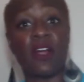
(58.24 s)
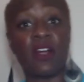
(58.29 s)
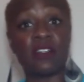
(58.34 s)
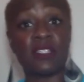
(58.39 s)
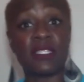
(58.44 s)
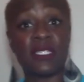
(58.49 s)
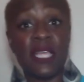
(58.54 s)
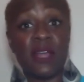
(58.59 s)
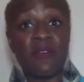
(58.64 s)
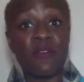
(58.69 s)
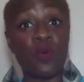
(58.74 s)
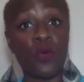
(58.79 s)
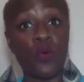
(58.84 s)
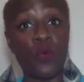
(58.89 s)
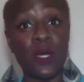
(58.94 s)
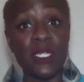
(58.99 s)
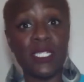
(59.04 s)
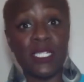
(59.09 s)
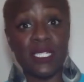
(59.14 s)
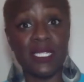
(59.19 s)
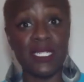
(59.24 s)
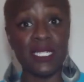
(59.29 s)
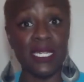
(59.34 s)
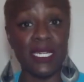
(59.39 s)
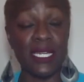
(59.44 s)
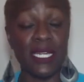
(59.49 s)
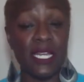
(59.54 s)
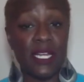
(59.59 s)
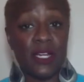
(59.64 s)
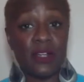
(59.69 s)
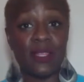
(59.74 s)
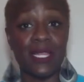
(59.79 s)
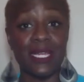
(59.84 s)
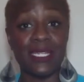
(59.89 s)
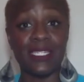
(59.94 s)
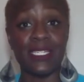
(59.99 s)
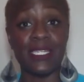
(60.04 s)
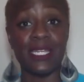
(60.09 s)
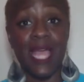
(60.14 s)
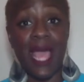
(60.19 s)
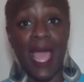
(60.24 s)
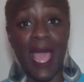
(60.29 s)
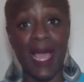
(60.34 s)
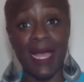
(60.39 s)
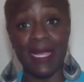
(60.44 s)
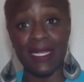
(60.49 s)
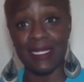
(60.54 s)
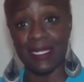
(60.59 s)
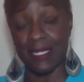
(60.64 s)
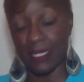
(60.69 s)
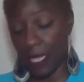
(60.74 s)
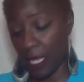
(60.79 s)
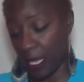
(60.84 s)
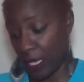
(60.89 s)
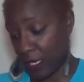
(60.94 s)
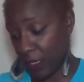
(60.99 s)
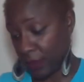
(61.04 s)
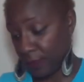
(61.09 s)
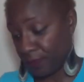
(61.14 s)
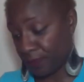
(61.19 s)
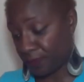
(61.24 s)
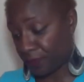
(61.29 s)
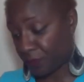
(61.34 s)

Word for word: are several questions in here that she has um,